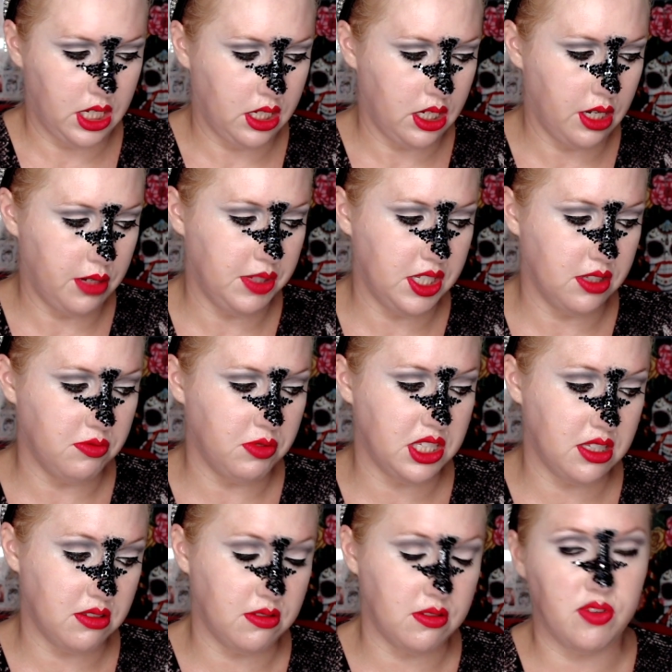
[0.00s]
I mean, with
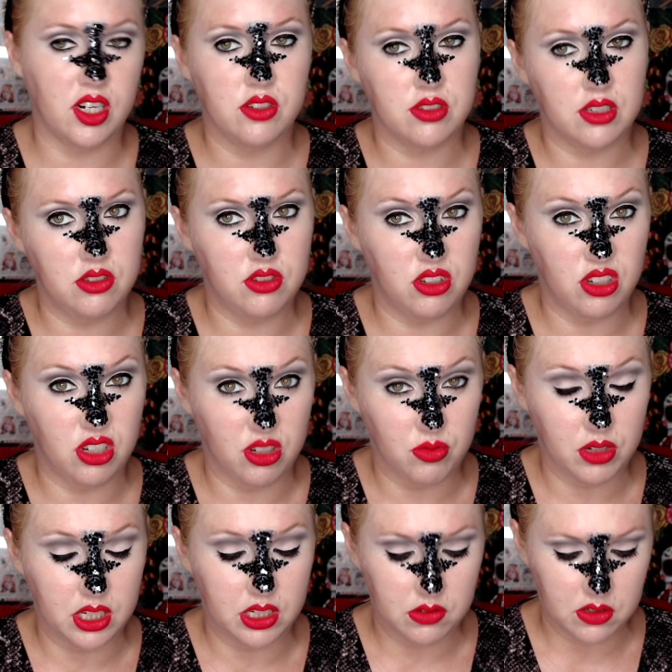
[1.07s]
the Swarovskis, you could
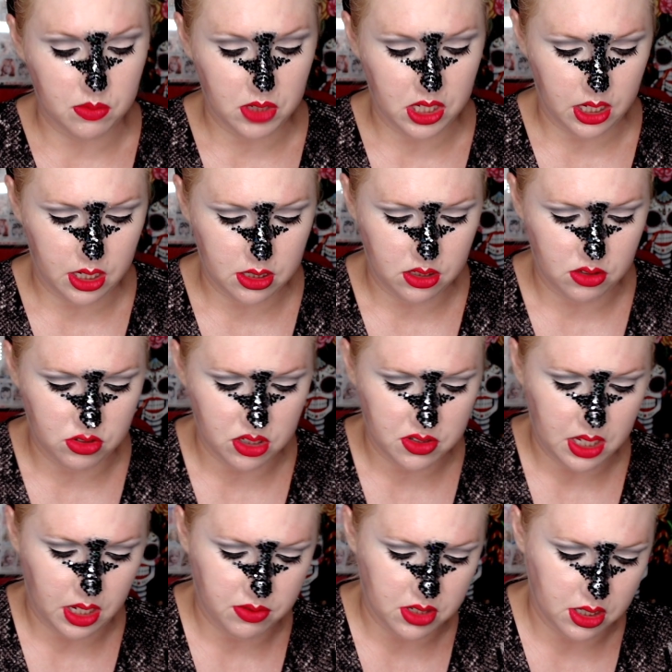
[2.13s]
reuse them again. You just
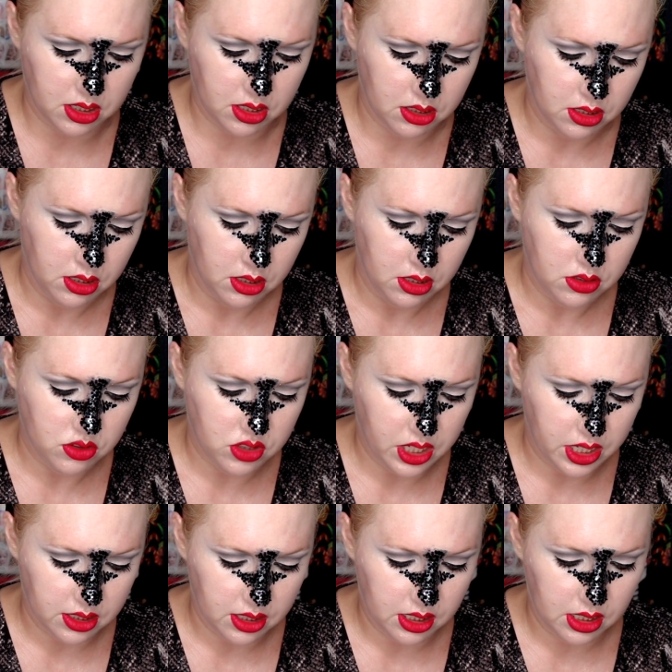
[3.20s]
have to
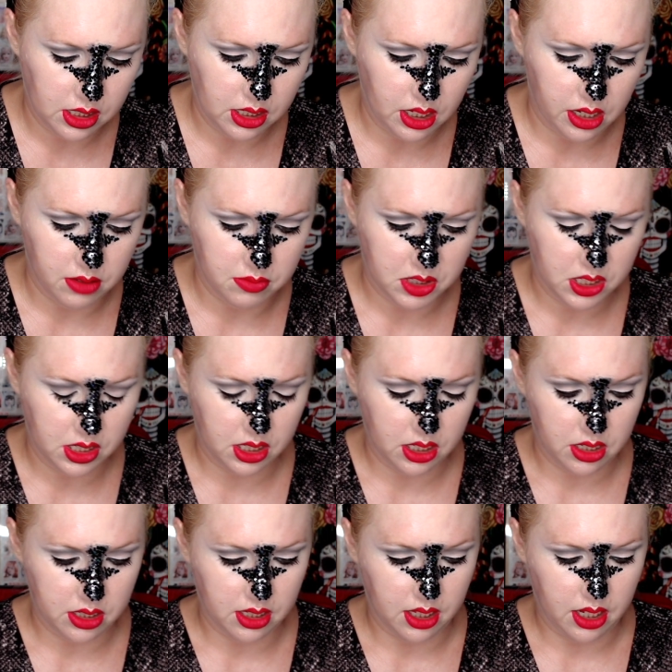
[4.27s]
gently clean
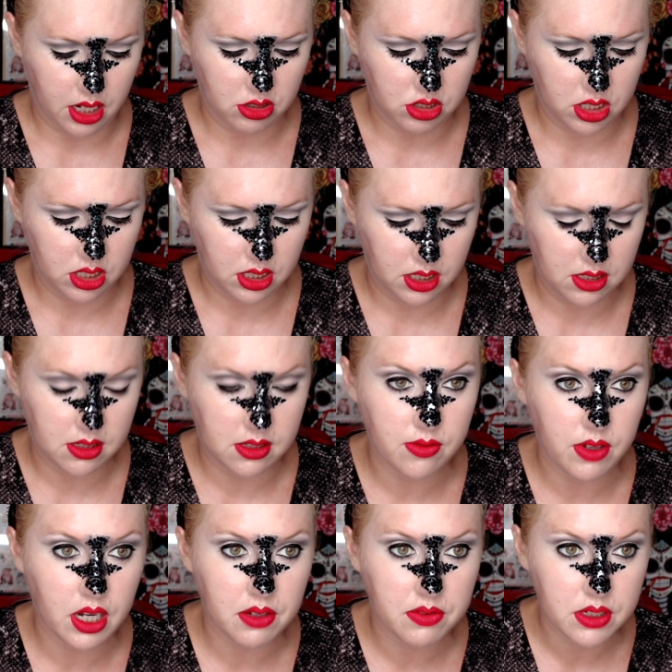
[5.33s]
all the lashing adhesive
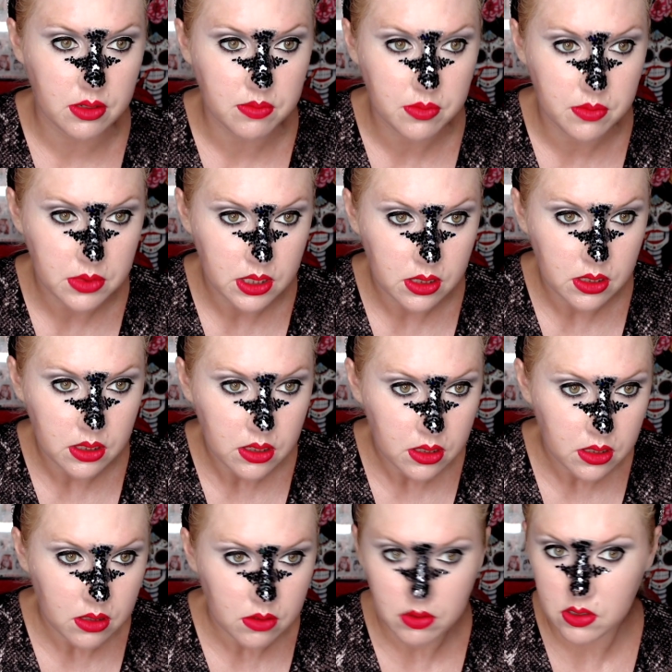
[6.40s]
off them,
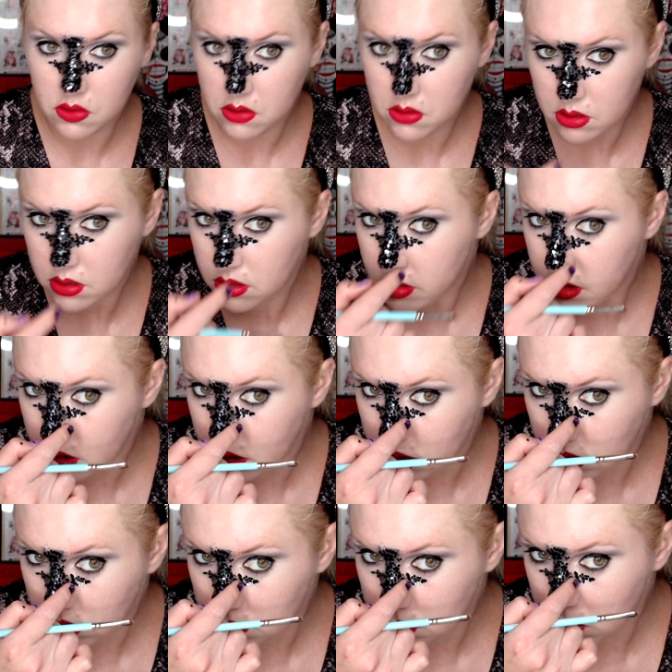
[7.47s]
which, you
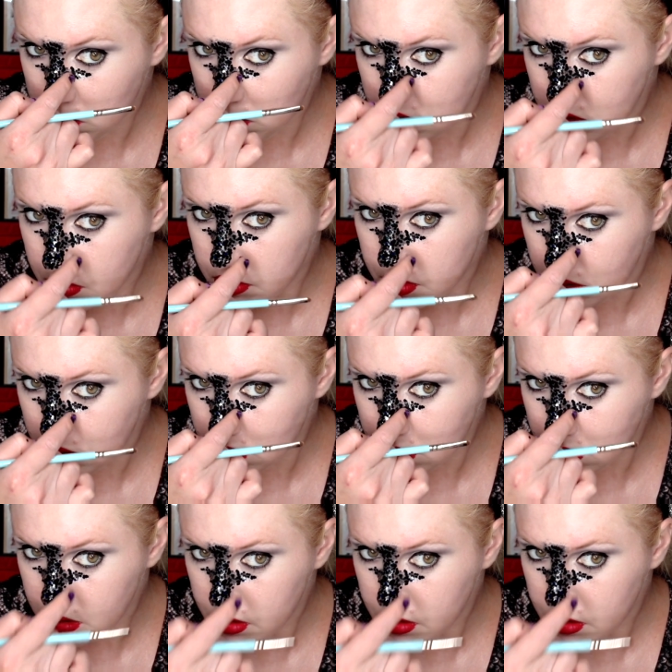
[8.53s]
know, people do.